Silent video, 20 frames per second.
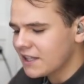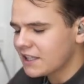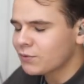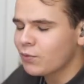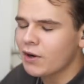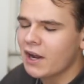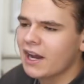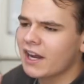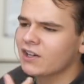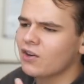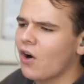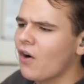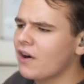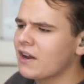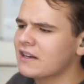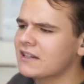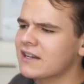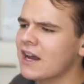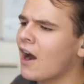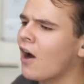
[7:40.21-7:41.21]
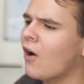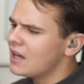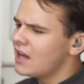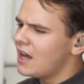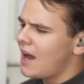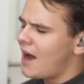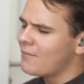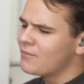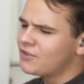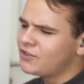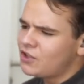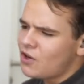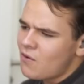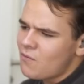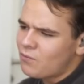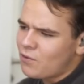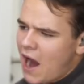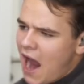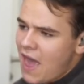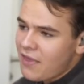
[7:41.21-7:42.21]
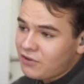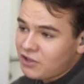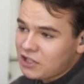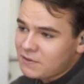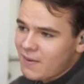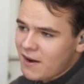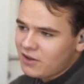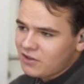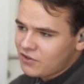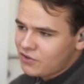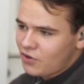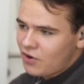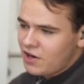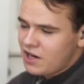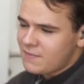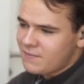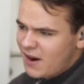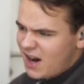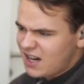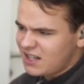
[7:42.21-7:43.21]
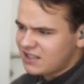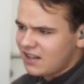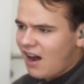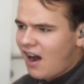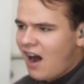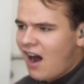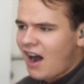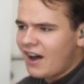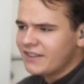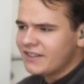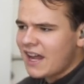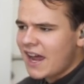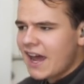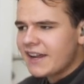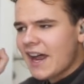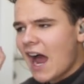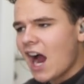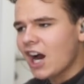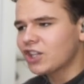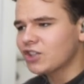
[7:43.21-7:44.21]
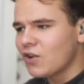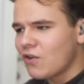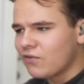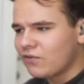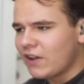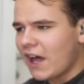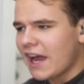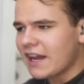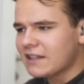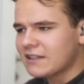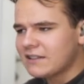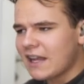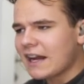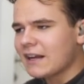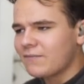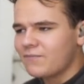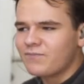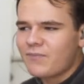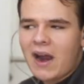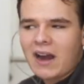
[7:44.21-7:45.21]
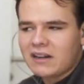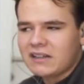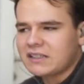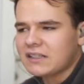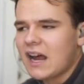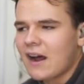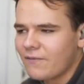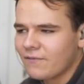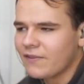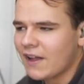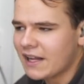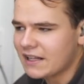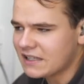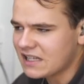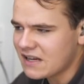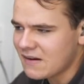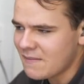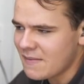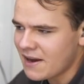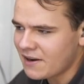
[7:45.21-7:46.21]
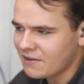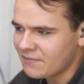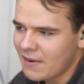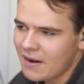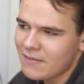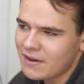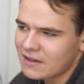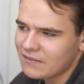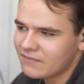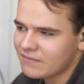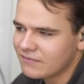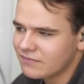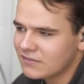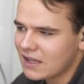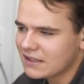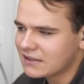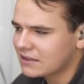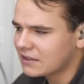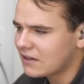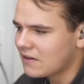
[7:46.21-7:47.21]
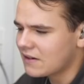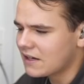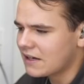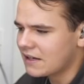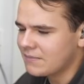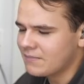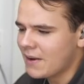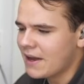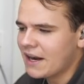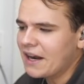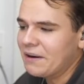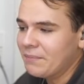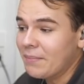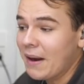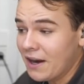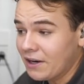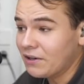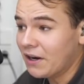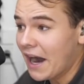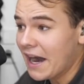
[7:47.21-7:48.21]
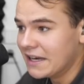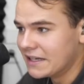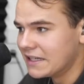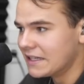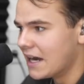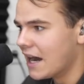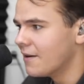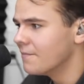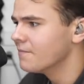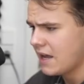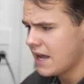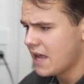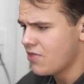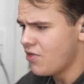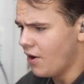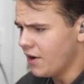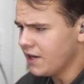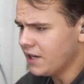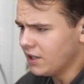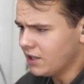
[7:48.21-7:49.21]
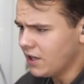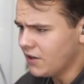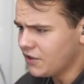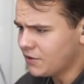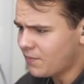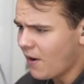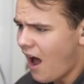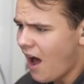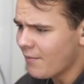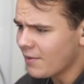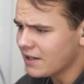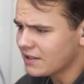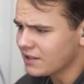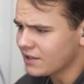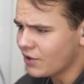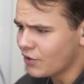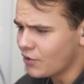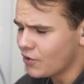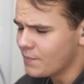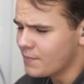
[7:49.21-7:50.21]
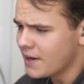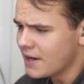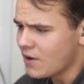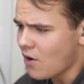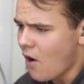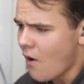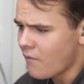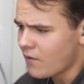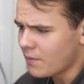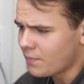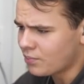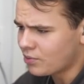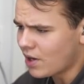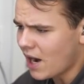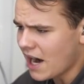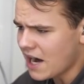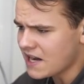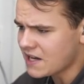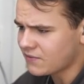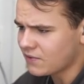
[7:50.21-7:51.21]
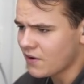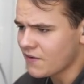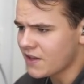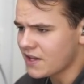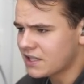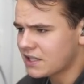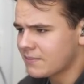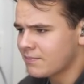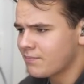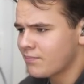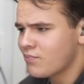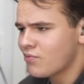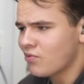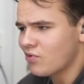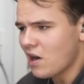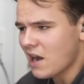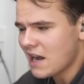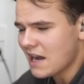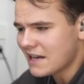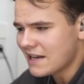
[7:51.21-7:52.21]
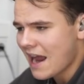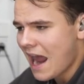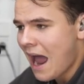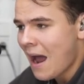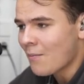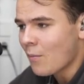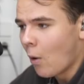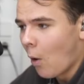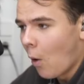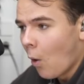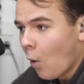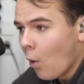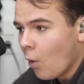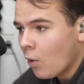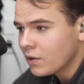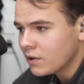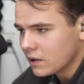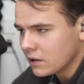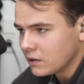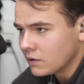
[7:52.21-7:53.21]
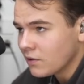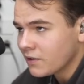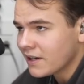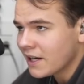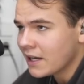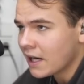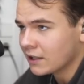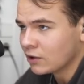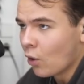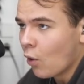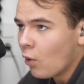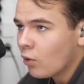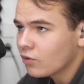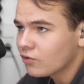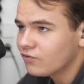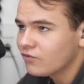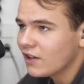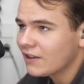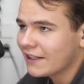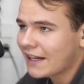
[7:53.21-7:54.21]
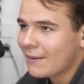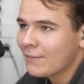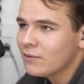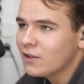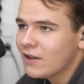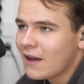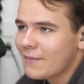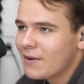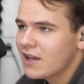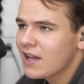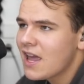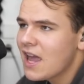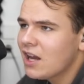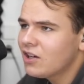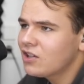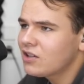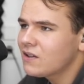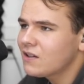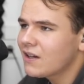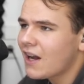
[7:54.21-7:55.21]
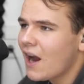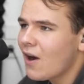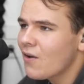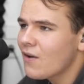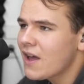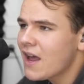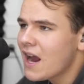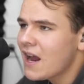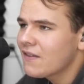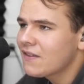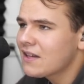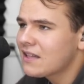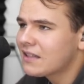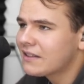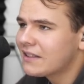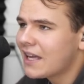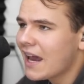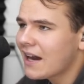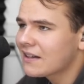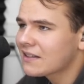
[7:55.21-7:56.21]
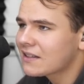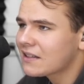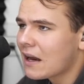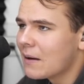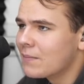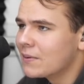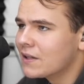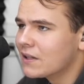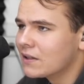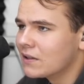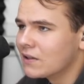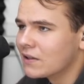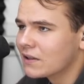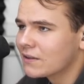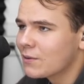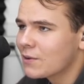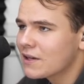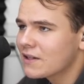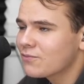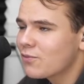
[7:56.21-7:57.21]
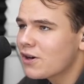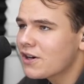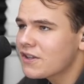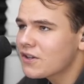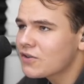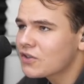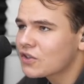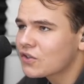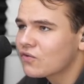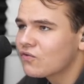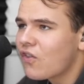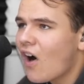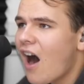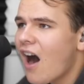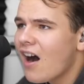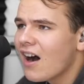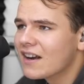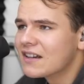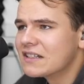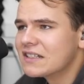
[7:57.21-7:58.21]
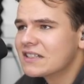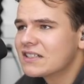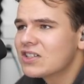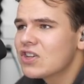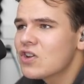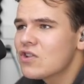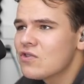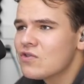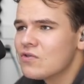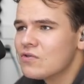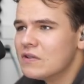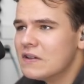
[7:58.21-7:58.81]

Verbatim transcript: That's what I can already tell. So rather spend your $30 on an actual flight like Microsoft Flight Simulator. Maybe that's a good, better idea. €30 probably is a little bit overpriced for this pretty damn old looking and old feeling. I'm just look how these texts up here look. What are those fonts too?